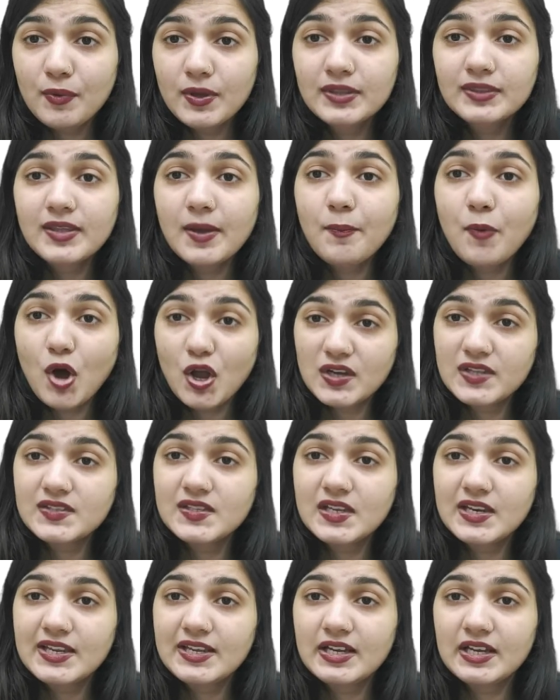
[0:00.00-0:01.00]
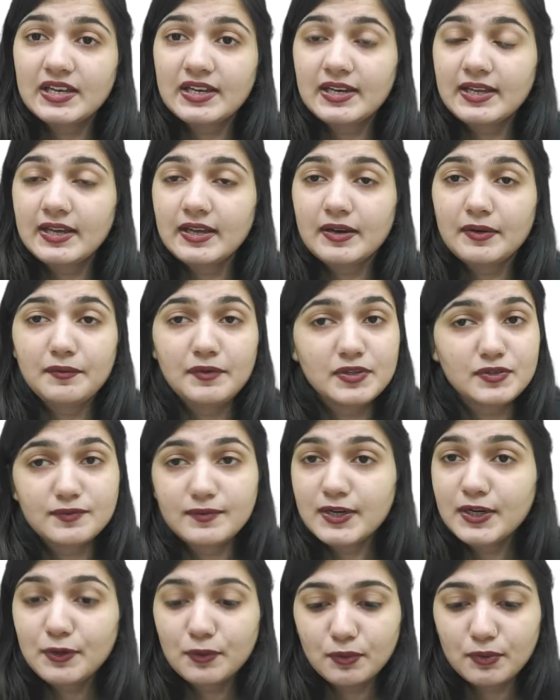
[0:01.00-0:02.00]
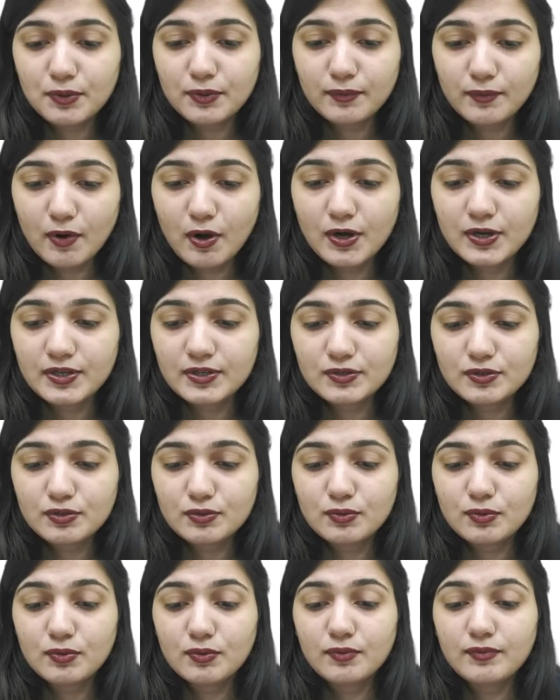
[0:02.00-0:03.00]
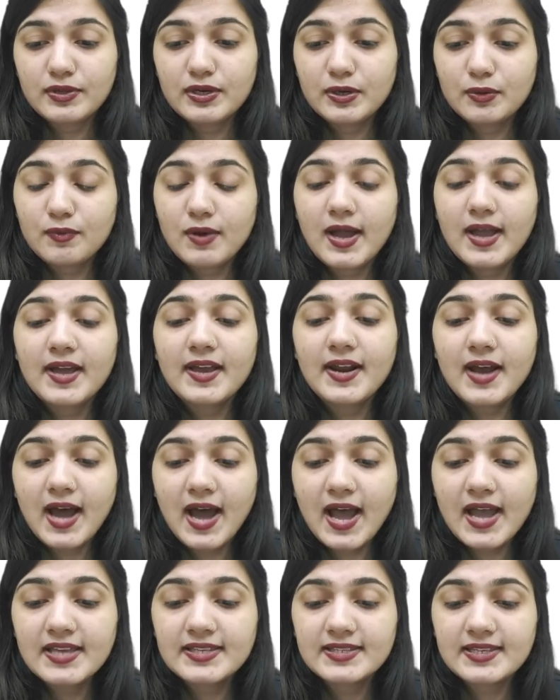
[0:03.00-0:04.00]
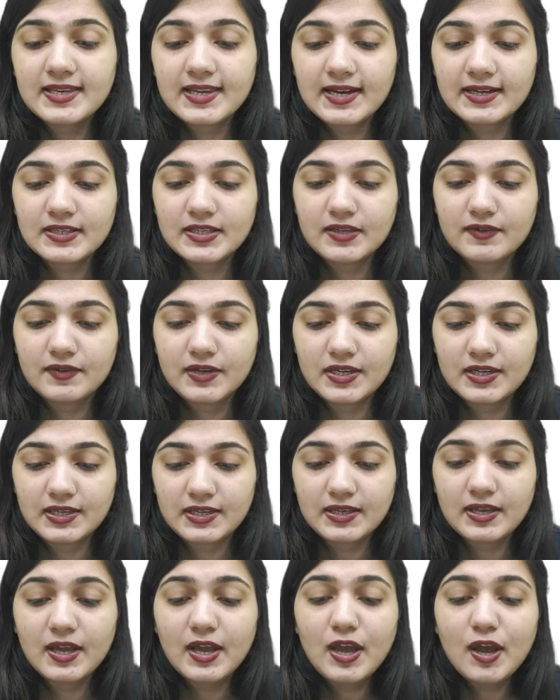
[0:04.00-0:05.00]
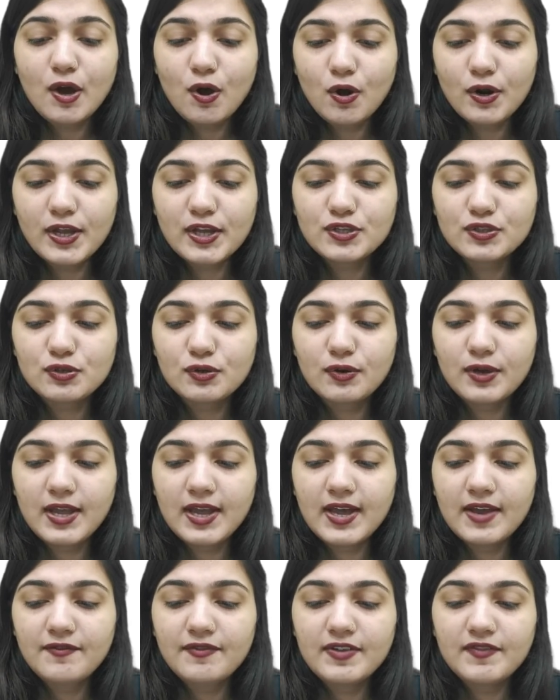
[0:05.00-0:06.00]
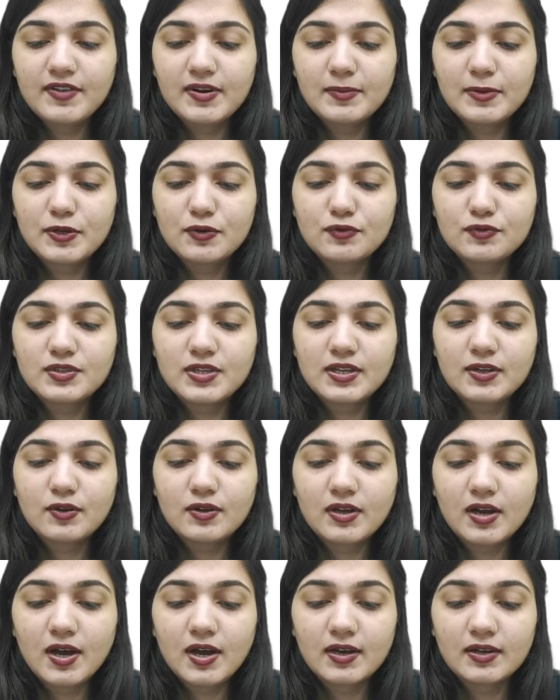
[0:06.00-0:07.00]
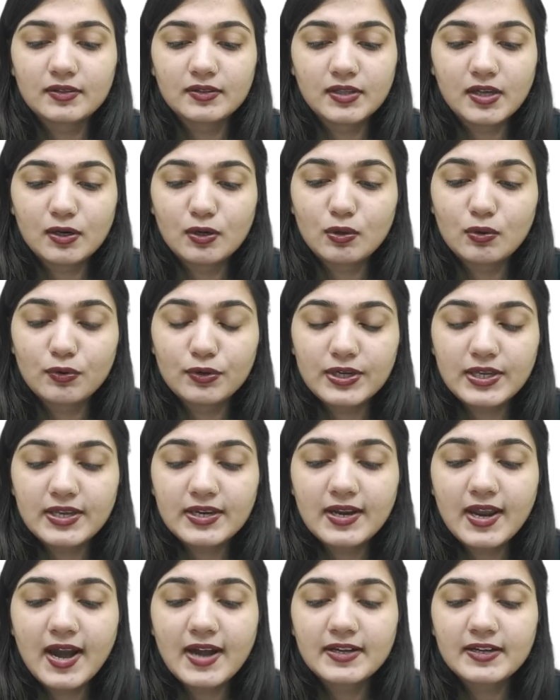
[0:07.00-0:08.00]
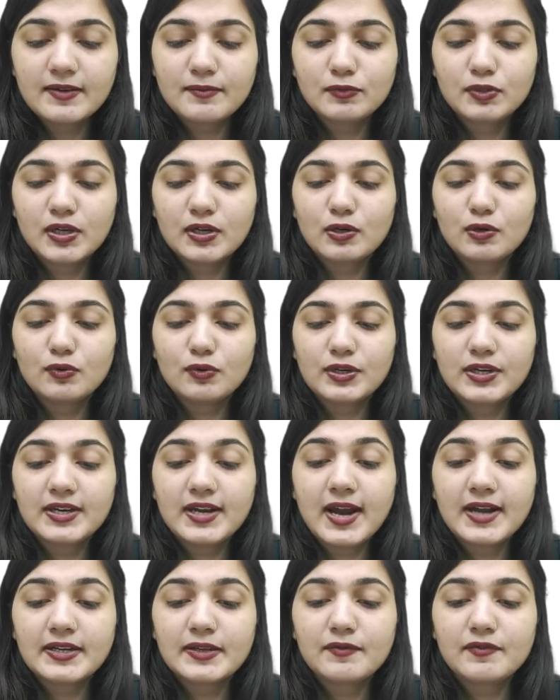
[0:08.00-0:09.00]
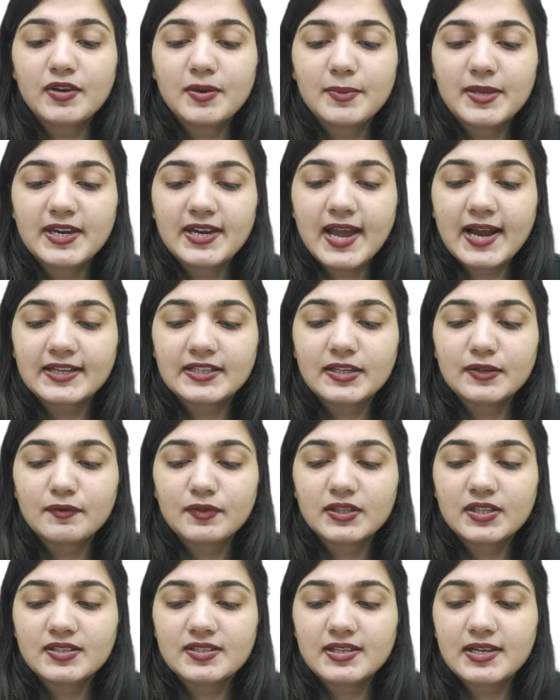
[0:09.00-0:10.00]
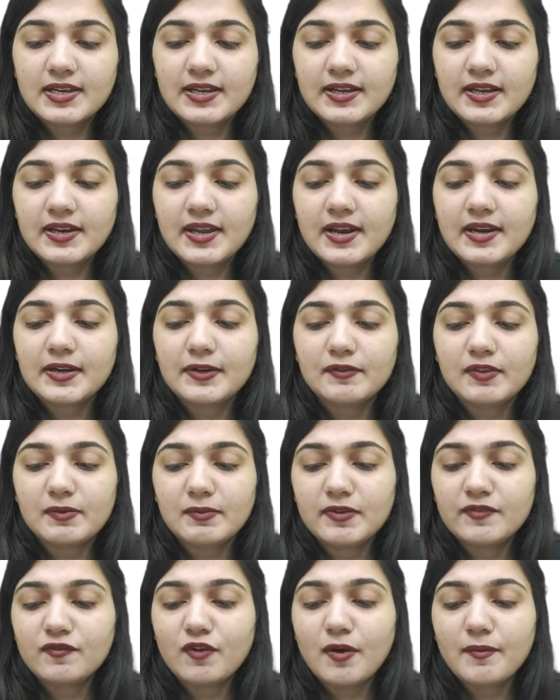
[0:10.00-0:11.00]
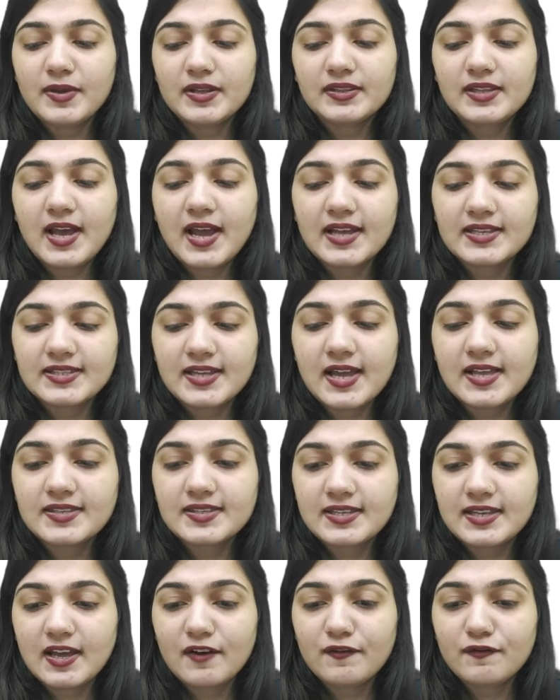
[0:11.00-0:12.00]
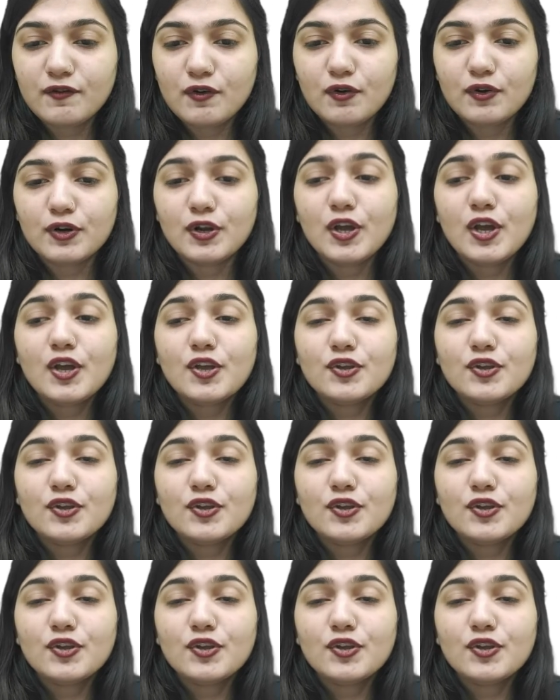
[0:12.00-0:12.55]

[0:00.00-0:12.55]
with the polysilicon layer which we don't want so we require high selectivity okay so here we will be using uh, the chlorine atom the chlorine atom will be reacting with the silicon and it will be forming the SiCl4